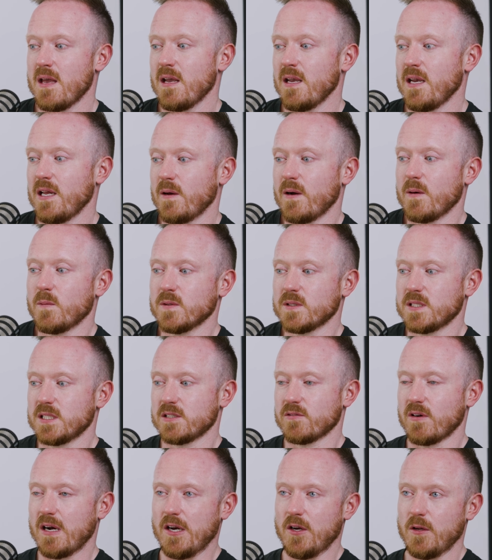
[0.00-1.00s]
I wanted
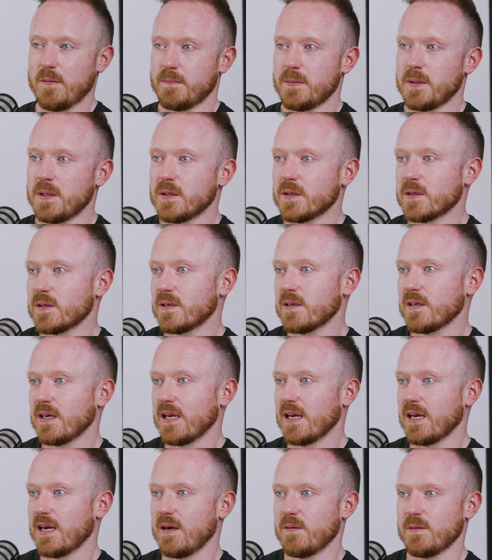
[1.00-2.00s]
to write a new book.
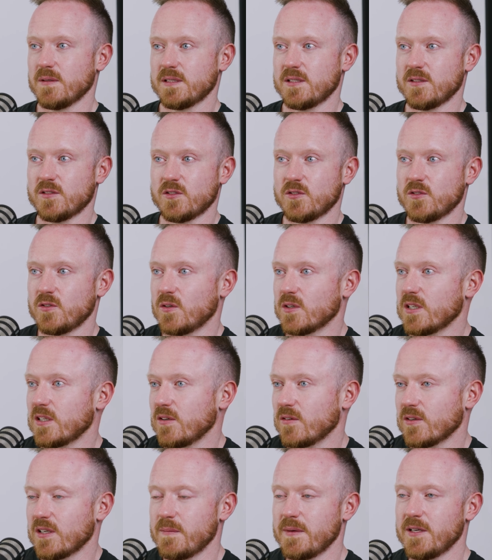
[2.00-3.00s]
I wanted to do
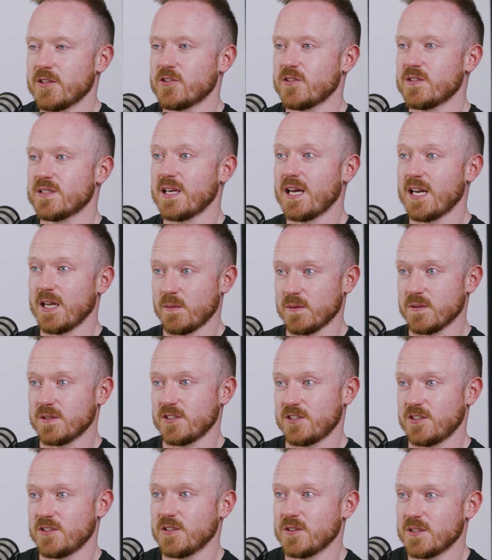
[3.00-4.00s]
documentaries, and I
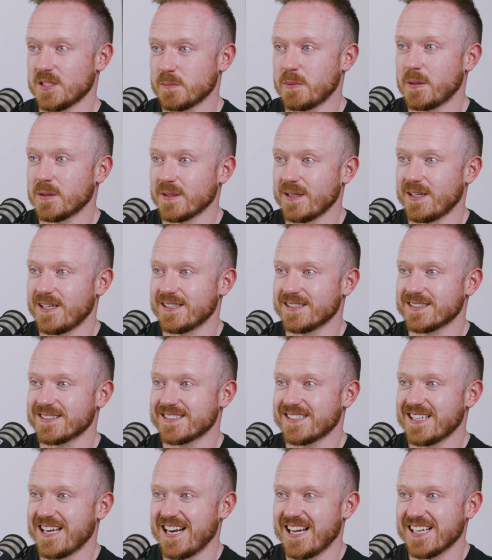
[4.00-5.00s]
wanted to do this
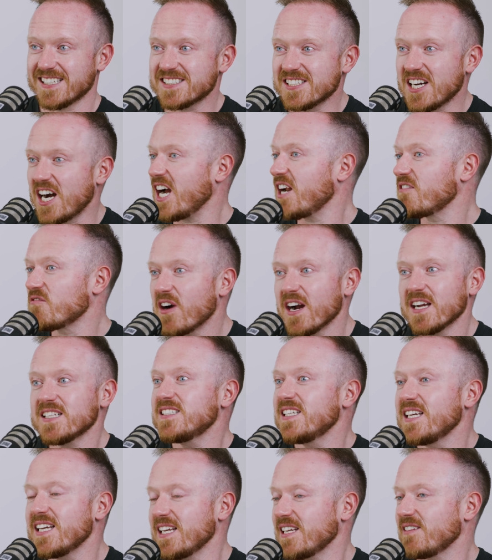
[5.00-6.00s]
podcast. And I started
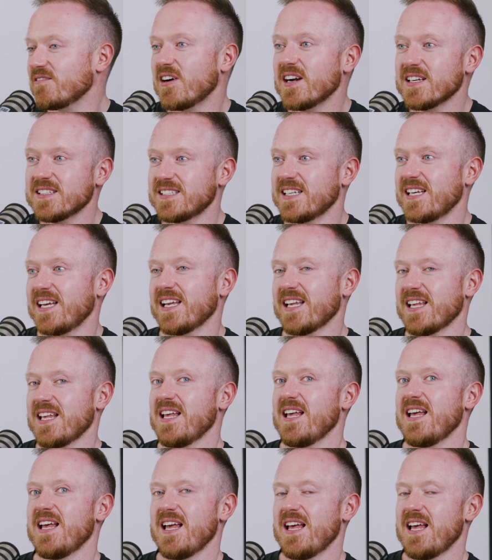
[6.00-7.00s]
writing,
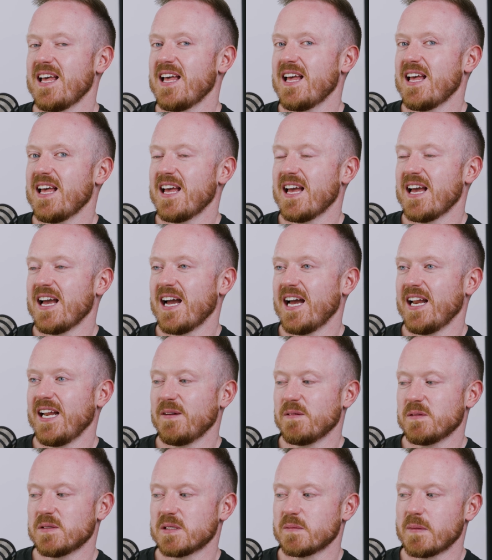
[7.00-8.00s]
and it
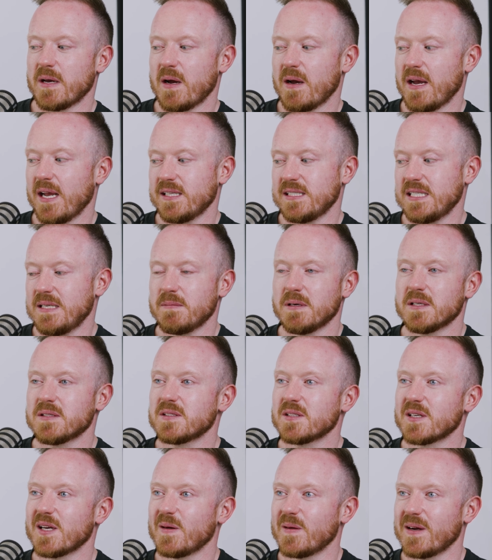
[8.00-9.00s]
was about 18 months
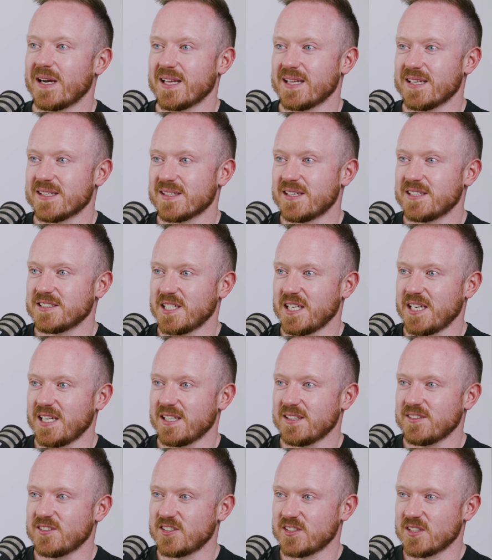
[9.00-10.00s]
ago I had this idea
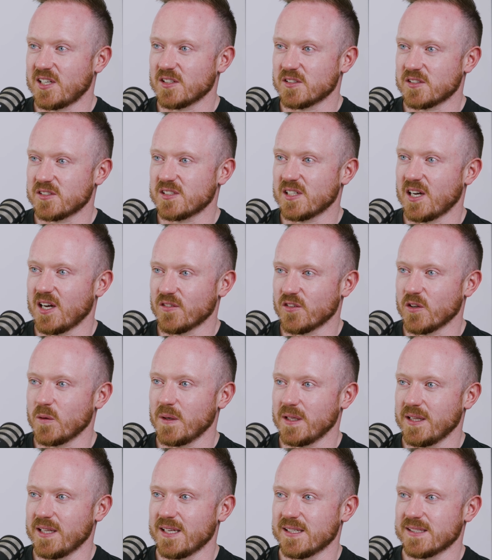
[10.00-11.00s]
to start
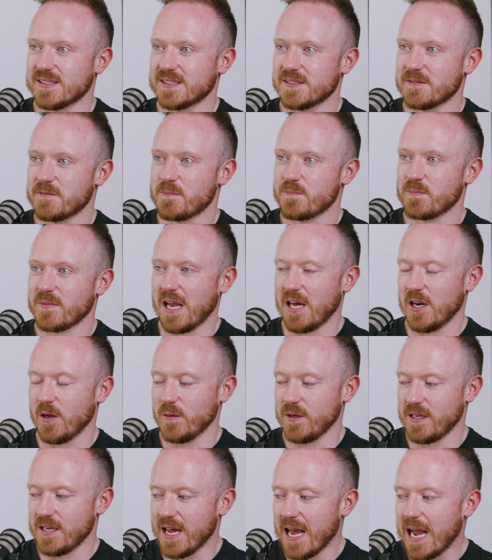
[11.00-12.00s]
doing this. And
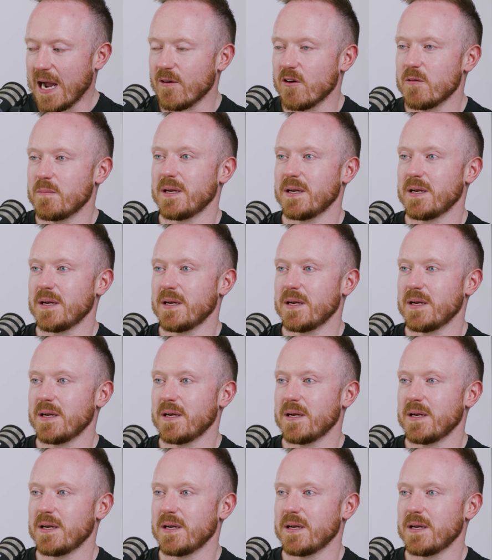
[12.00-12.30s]
only now I've